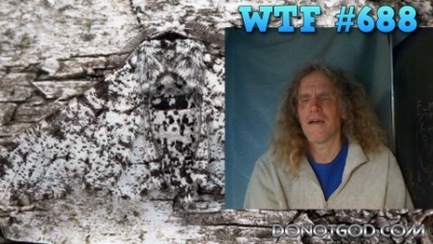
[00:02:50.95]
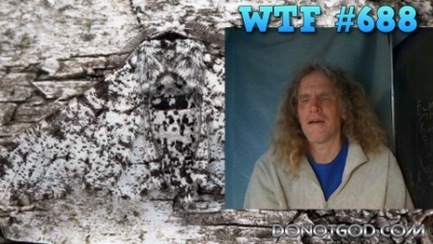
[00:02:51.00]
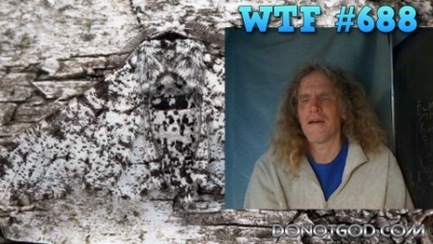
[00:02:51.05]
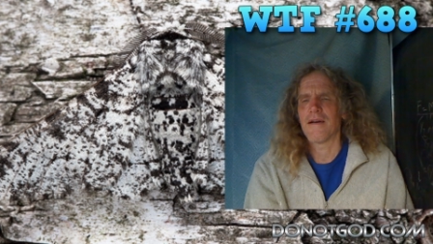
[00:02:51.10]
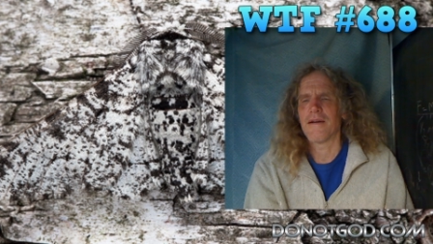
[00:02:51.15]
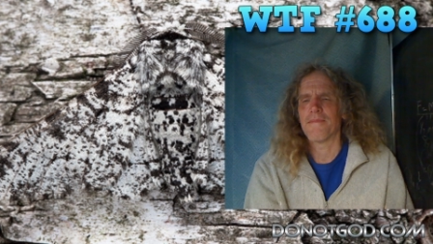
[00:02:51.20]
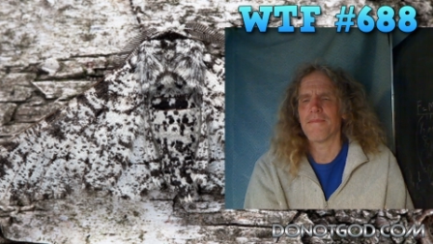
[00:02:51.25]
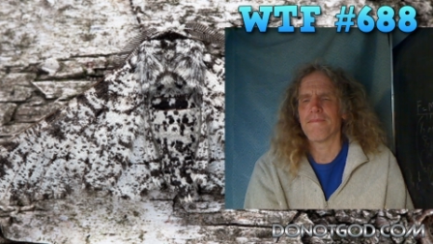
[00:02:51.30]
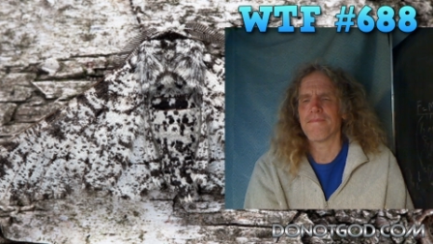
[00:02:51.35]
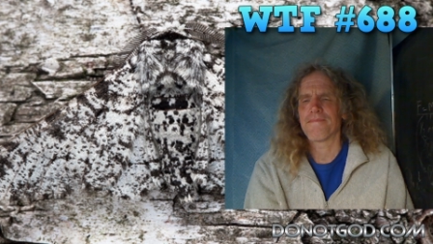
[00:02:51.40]

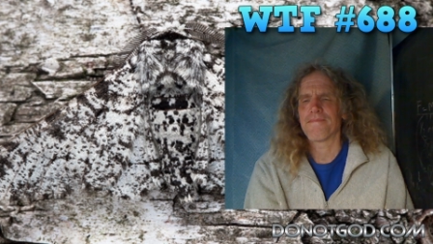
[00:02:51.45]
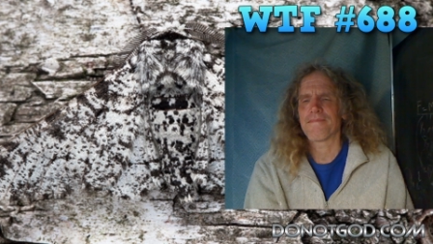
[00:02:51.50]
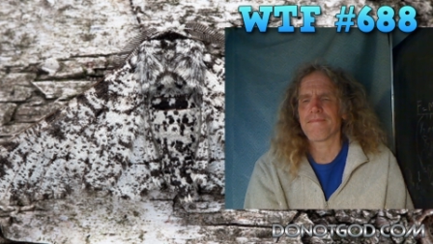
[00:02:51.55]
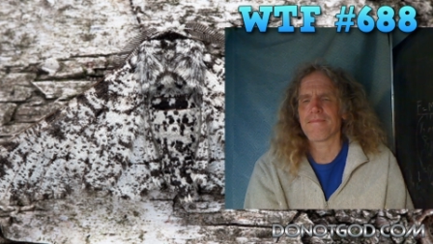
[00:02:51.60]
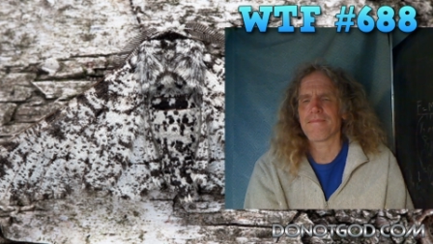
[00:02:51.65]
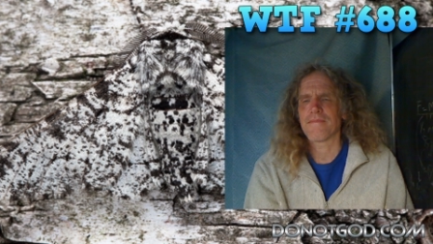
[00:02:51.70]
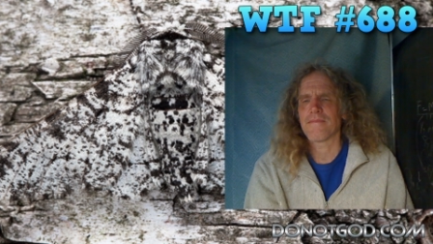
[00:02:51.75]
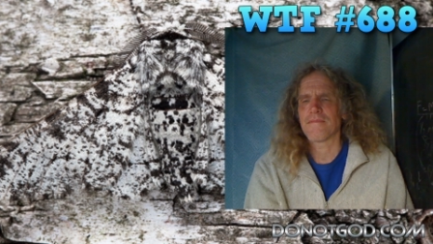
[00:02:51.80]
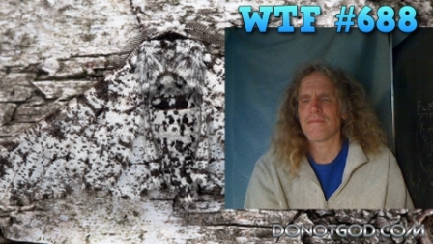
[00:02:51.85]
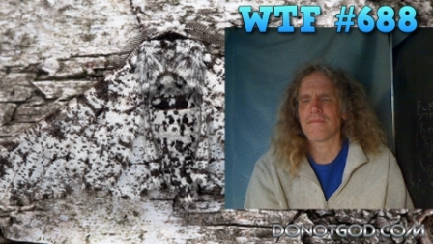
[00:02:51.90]
Um,
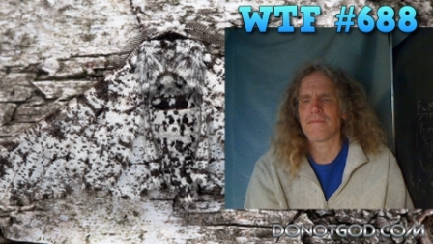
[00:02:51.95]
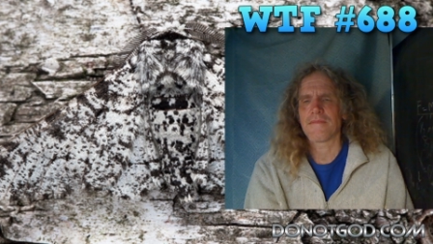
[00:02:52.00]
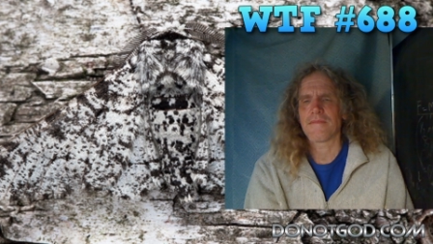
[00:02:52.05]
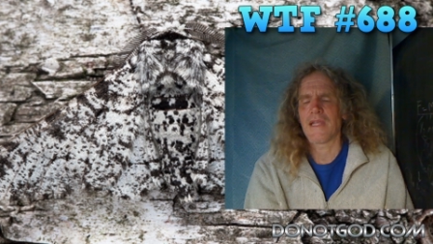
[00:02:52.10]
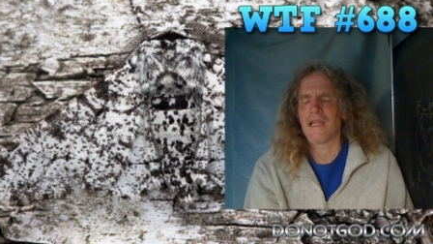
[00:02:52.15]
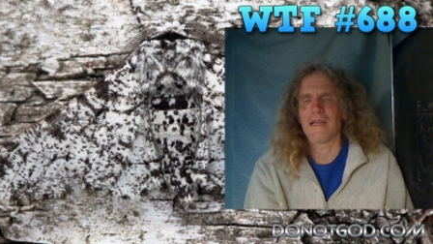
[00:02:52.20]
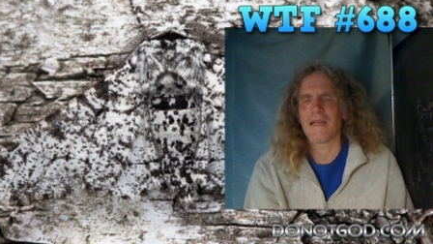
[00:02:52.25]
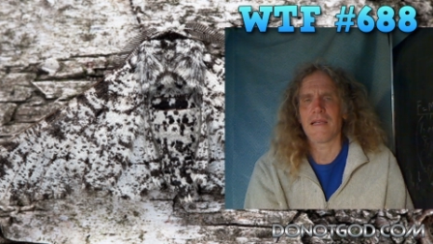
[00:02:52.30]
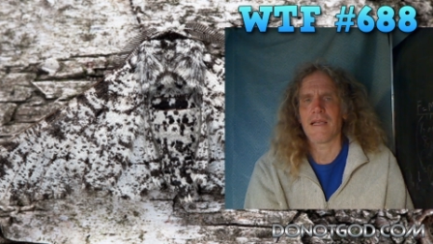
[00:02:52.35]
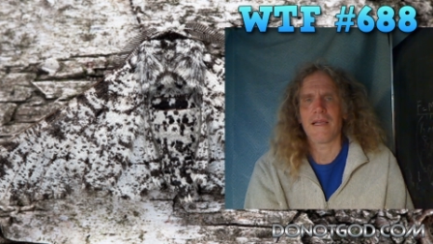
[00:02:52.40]

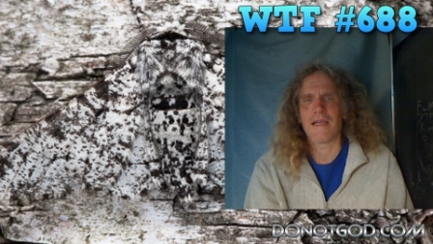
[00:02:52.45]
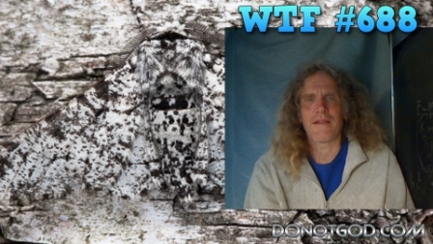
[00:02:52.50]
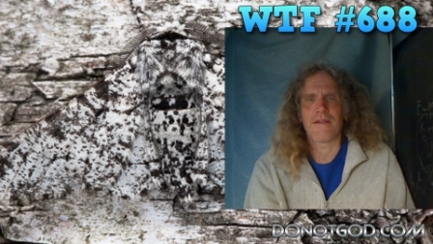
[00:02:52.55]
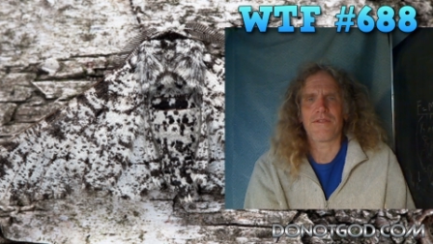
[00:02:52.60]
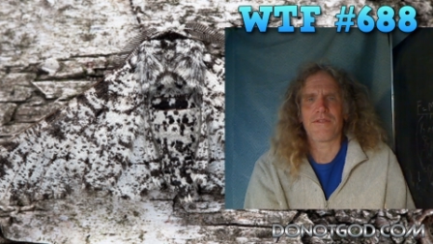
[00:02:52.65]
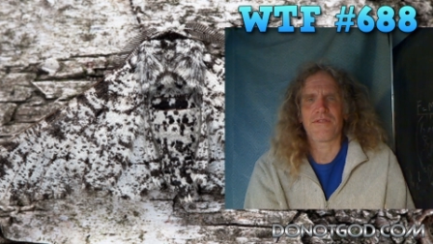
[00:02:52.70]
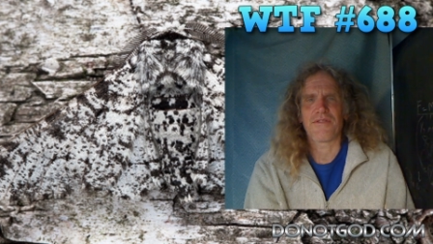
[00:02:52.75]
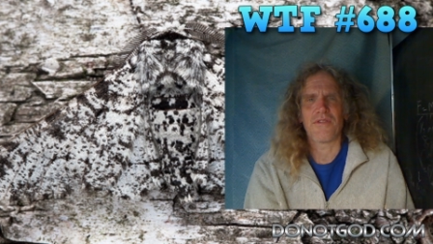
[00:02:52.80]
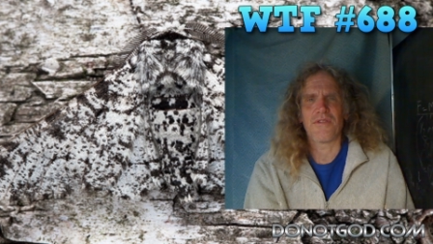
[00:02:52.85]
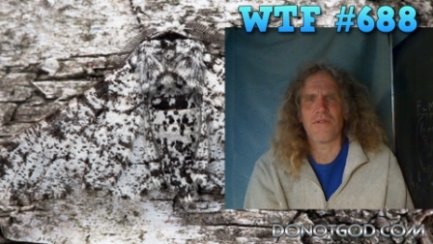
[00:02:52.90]
and again,
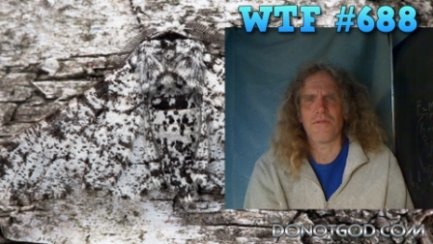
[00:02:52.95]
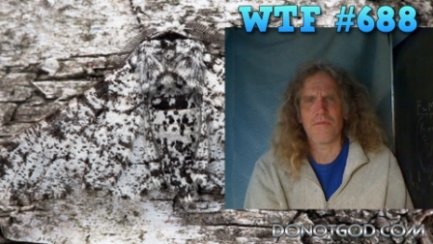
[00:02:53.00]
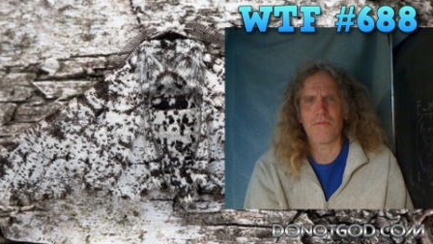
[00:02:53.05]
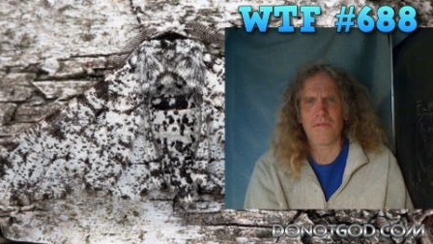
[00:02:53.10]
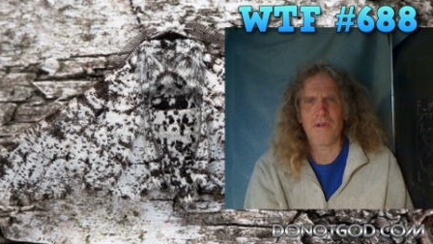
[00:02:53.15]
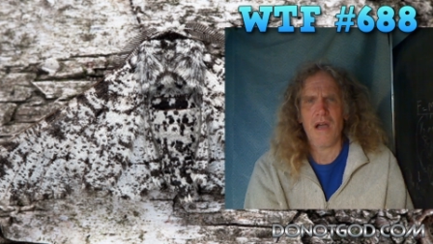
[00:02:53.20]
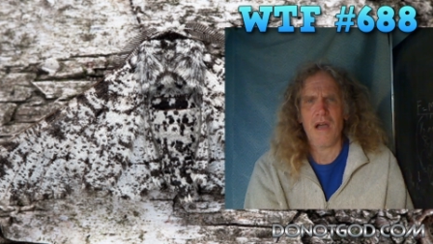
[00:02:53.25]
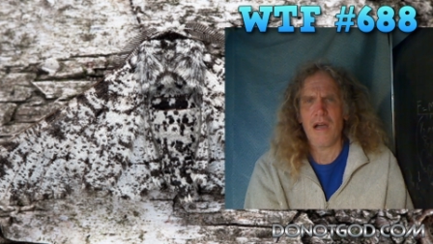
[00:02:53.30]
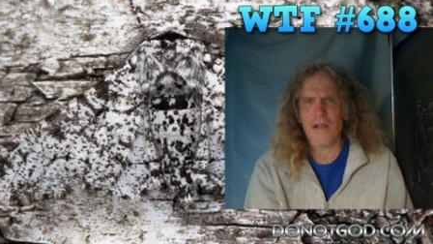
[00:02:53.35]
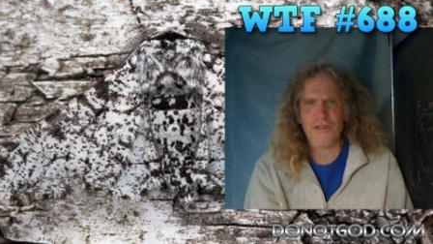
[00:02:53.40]
there's
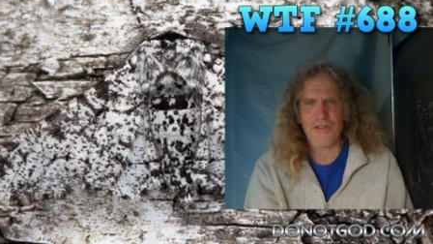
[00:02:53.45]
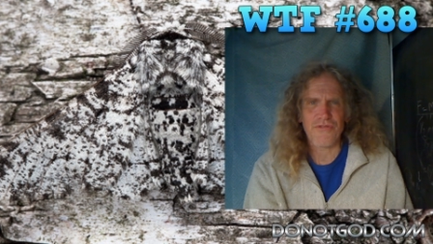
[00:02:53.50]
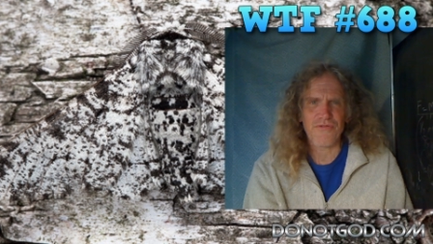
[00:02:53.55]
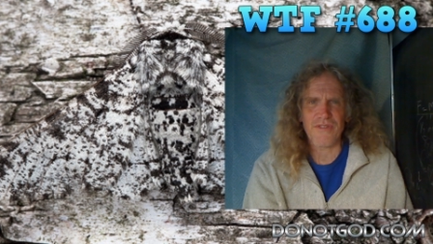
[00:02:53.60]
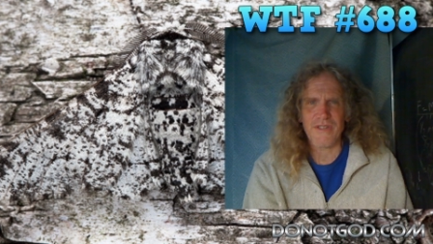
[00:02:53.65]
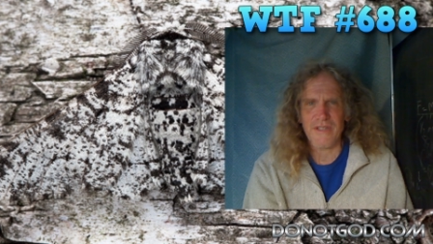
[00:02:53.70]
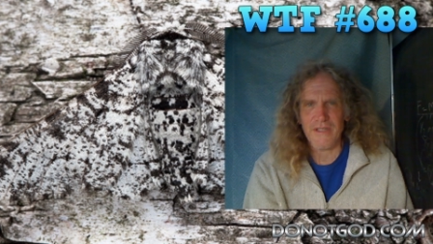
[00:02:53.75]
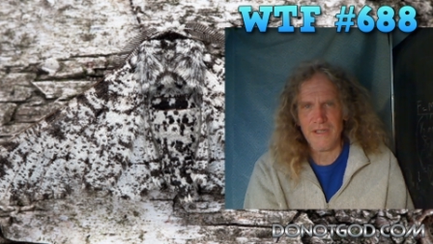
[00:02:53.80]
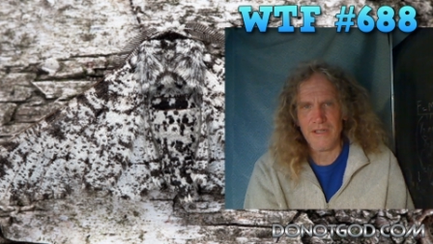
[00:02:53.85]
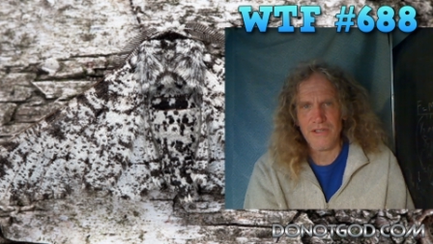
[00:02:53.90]
no
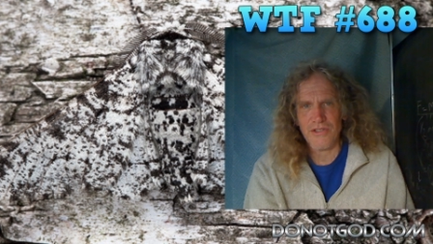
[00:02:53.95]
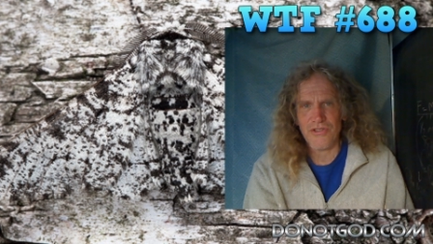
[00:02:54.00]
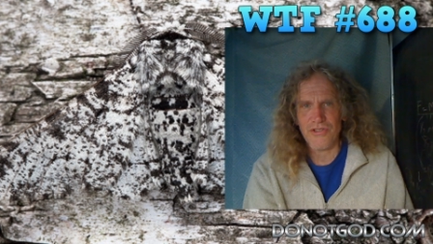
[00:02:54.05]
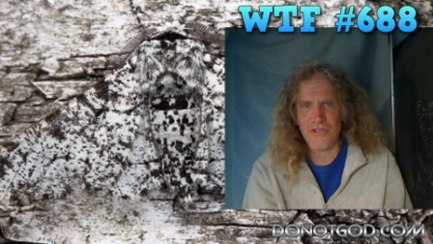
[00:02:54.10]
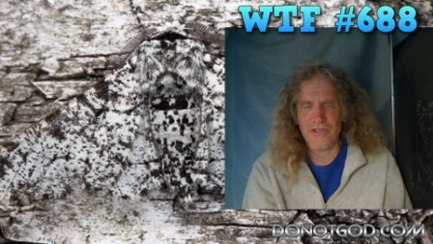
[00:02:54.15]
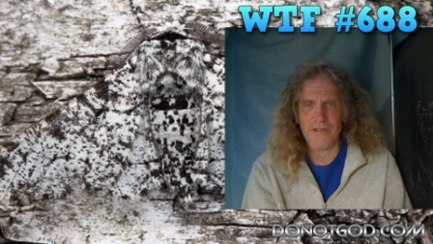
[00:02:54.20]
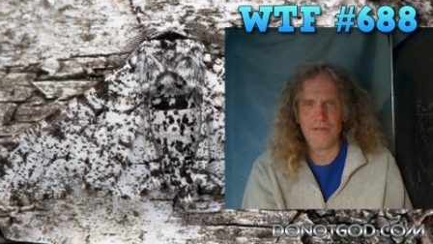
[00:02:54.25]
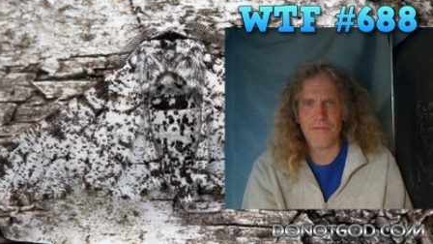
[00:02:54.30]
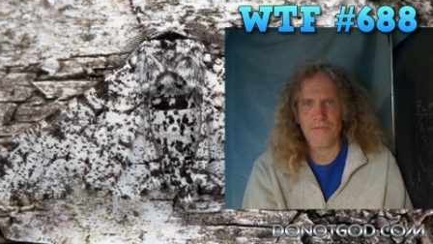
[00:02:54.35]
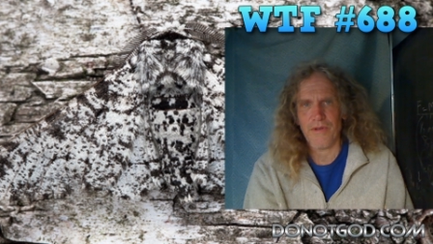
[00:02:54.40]

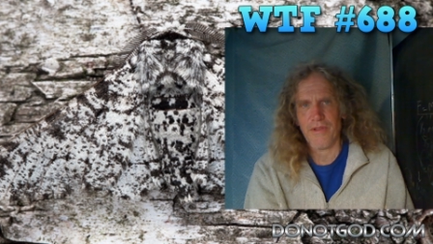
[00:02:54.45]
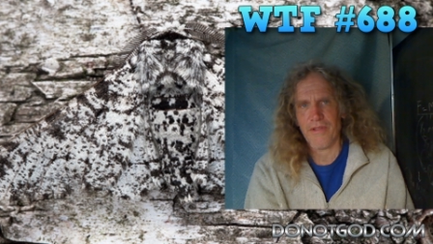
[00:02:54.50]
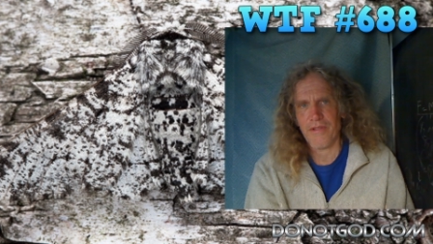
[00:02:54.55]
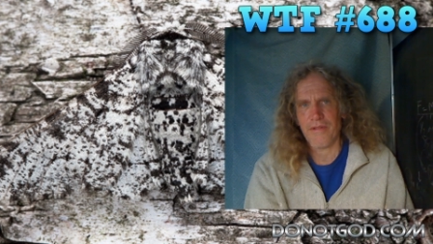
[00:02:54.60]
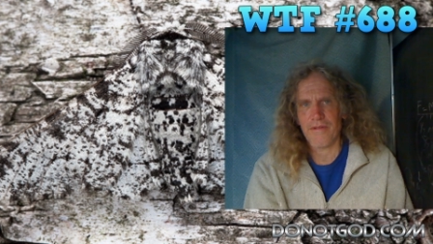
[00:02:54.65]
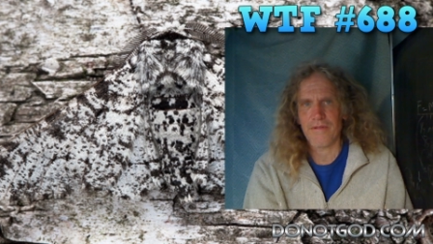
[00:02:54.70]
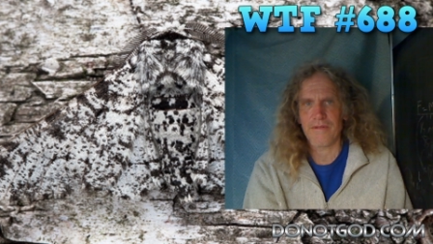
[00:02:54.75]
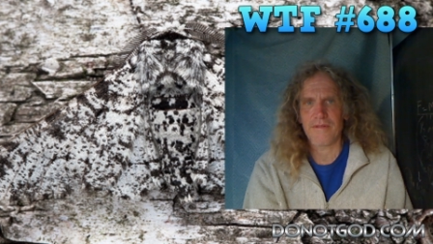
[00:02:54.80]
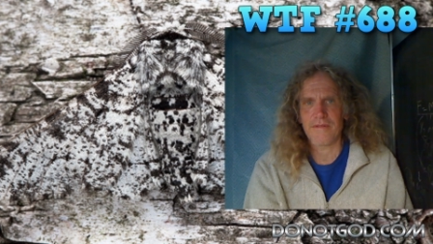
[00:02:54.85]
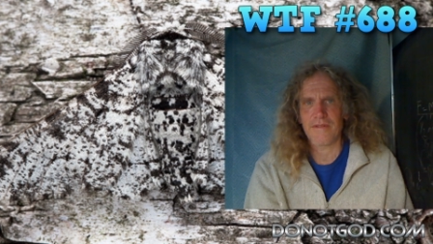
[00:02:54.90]
contradiction
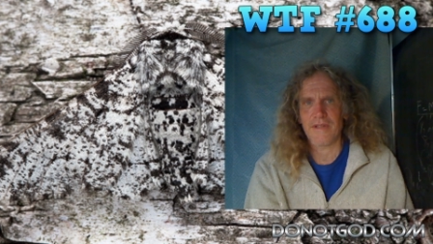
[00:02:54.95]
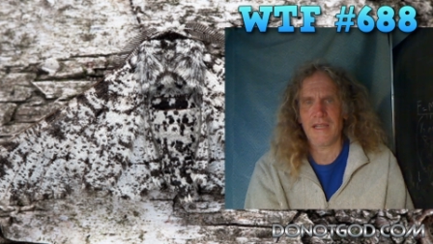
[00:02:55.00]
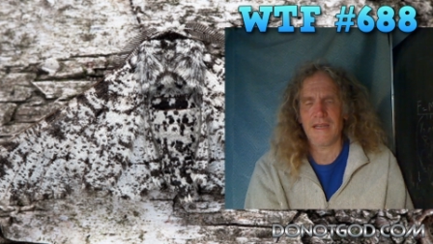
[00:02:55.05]
with